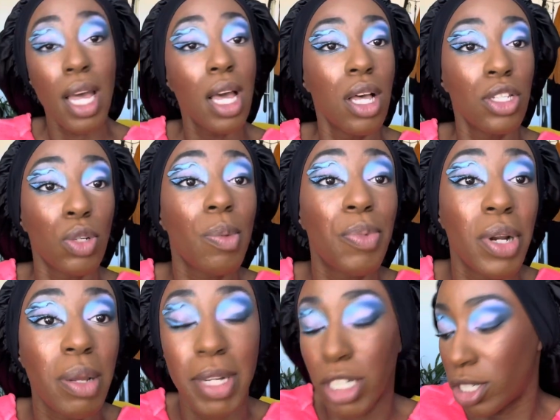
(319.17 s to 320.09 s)
So we're pretty
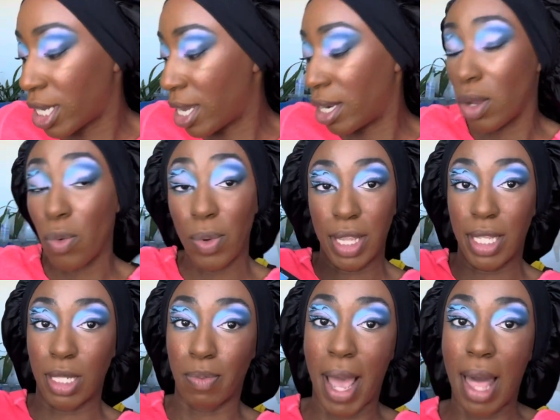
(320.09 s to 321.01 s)
much done with
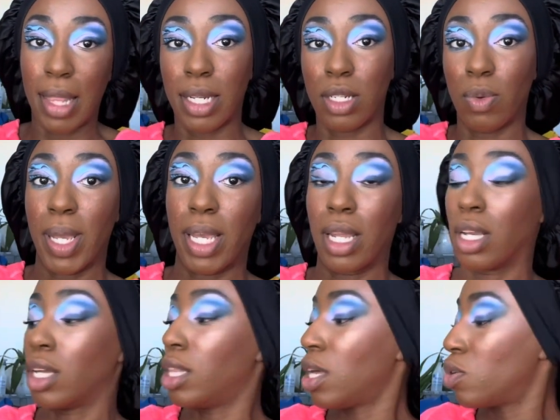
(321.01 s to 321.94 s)
this palette. We can
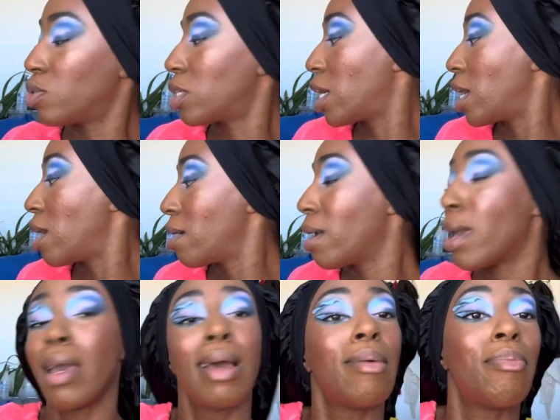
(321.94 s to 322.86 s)
close her,
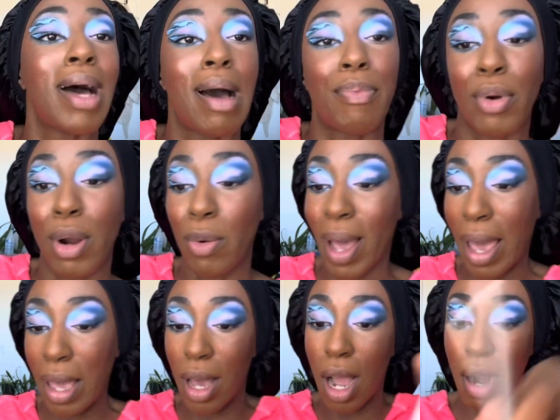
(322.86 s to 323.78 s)
pop her
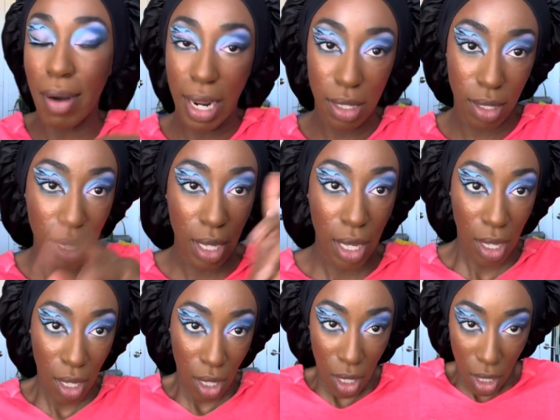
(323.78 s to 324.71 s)
away. All right,
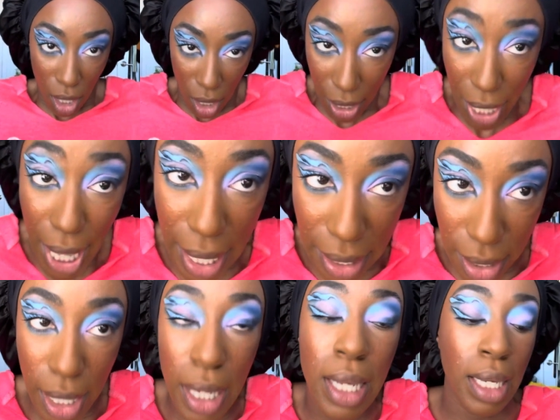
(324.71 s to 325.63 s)

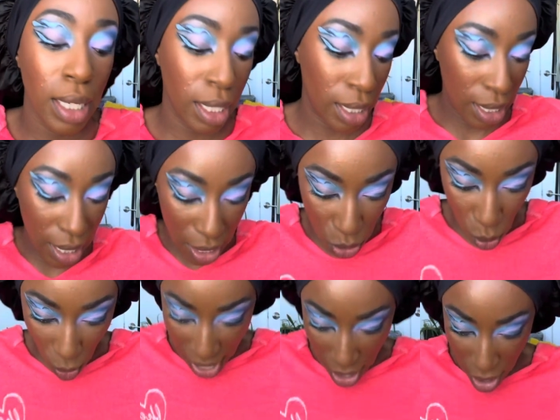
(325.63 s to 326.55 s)
this is
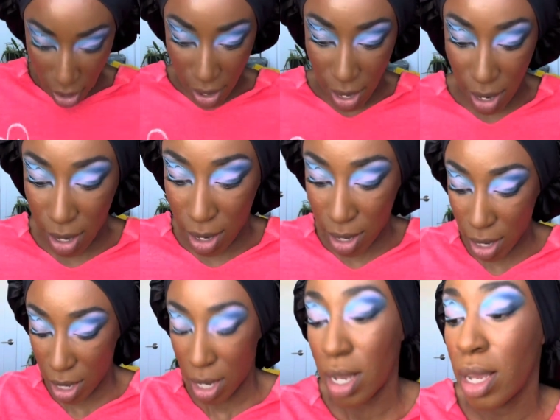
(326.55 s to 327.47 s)
where
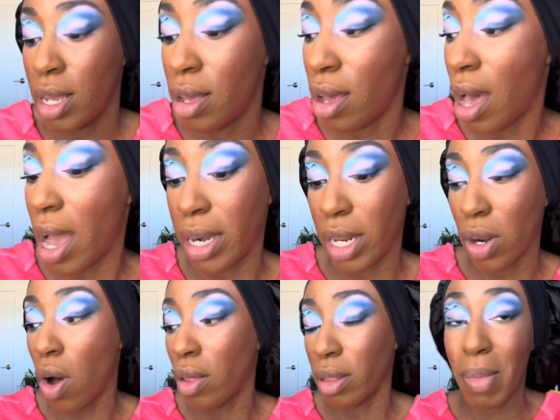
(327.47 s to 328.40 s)
I need
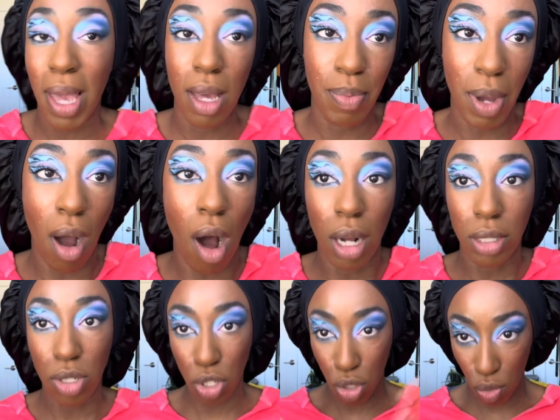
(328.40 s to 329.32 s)
all the makeup
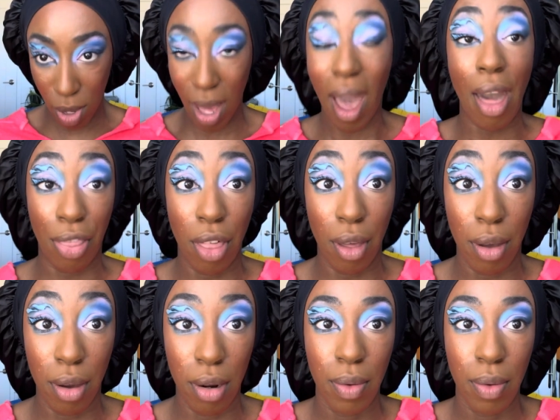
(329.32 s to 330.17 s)
gods to gather